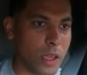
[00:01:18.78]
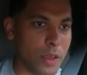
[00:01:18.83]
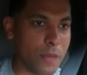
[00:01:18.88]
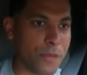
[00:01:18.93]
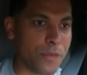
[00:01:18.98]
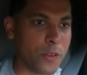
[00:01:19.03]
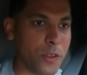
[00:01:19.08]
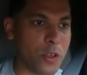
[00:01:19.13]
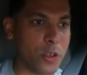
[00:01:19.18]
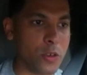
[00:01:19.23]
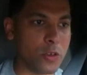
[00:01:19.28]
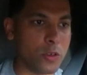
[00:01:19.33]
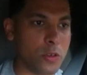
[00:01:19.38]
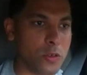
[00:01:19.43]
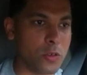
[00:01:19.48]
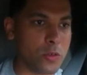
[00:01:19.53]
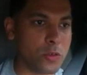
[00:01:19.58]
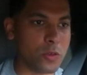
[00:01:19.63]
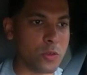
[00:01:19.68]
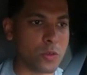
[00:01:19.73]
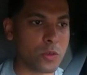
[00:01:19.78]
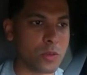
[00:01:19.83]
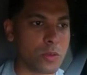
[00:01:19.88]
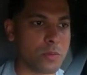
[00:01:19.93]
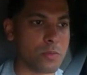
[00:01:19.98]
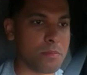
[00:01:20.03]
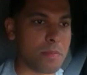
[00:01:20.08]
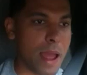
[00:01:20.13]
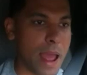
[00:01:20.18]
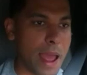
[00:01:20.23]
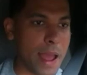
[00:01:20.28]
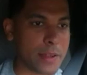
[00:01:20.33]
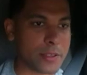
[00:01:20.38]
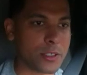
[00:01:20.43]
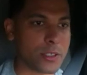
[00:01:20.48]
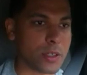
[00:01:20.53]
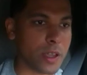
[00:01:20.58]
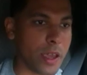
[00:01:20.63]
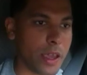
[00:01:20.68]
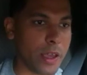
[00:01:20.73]
if you
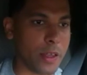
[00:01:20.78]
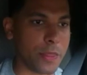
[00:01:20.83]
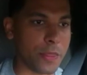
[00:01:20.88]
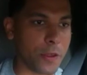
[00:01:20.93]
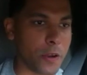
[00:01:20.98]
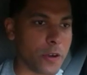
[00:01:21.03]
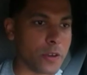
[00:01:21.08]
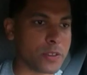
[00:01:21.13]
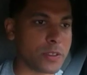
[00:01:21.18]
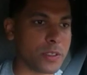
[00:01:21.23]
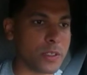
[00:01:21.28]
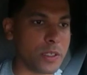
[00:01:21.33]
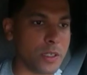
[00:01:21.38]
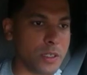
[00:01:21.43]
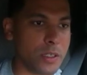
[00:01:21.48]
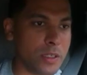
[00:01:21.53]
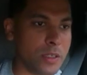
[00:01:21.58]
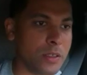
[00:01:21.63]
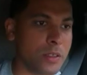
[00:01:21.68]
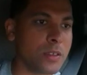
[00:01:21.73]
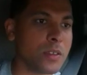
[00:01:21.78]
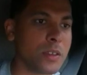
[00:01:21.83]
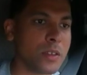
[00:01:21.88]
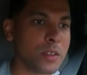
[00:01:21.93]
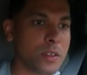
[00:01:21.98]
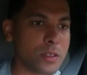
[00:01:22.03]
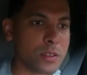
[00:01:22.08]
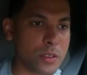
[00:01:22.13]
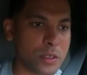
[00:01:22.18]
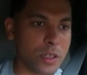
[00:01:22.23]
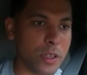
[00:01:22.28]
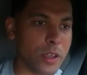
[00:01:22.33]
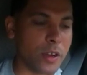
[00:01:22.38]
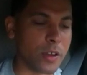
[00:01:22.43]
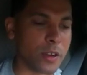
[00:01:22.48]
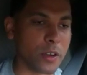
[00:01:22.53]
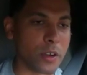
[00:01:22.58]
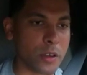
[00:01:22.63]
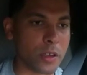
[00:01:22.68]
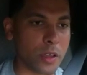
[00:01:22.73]
match a 13
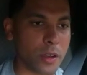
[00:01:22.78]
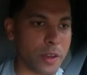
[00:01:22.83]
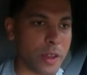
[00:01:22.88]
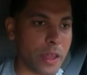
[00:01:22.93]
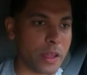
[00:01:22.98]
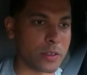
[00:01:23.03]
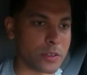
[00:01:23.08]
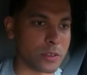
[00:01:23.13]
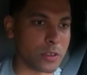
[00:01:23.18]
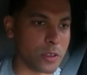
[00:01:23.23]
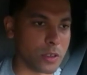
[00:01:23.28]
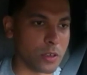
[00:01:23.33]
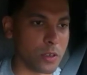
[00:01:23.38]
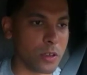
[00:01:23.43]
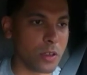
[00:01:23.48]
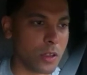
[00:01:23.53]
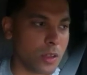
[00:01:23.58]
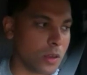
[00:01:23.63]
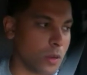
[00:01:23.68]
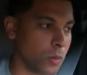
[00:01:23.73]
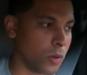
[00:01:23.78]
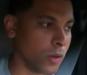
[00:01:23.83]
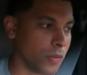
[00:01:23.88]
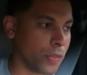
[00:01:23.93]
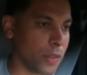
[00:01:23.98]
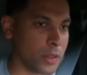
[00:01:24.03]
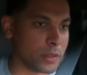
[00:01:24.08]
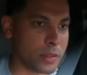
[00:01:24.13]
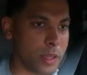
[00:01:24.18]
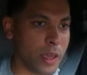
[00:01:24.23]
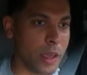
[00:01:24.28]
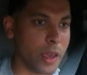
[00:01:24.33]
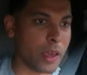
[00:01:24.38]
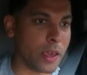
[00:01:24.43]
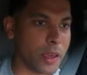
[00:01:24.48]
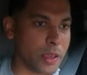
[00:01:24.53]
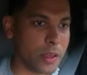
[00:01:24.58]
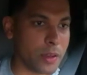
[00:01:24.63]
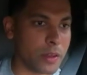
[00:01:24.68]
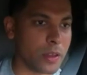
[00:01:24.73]
seer condenser with a
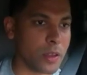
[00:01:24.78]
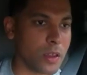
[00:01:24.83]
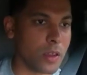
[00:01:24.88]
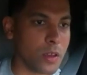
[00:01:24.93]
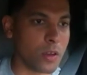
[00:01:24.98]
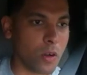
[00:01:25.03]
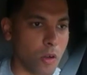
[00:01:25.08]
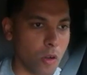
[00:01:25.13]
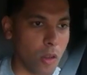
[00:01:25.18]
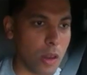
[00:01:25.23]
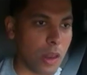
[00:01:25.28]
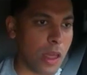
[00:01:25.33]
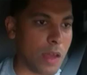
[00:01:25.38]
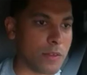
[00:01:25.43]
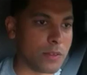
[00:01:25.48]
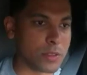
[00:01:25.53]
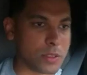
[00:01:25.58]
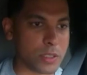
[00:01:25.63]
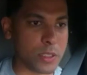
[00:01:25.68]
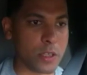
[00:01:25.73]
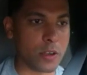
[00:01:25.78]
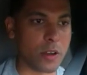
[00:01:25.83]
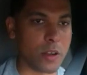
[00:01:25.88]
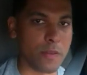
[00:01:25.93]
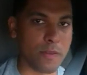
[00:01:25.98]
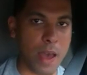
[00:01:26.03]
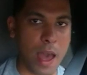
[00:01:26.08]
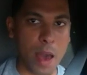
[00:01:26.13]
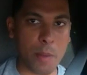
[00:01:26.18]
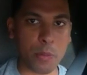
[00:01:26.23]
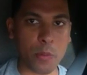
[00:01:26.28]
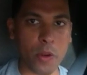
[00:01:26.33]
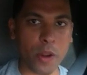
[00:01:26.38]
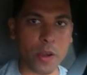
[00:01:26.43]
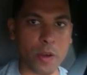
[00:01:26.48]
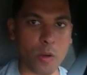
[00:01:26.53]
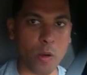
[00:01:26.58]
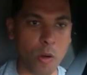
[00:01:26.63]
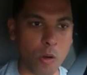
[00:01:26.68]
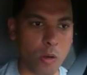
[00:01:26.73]
10 or 11 seer
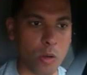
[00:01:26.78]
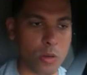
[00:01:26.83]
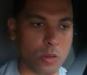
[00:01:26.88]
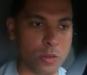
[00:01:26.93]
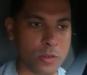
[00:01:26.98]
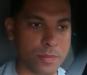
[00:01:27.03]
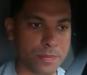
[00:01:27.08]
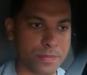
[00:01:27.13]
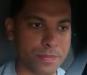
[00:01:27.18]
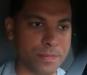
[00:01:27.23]
evaporator coil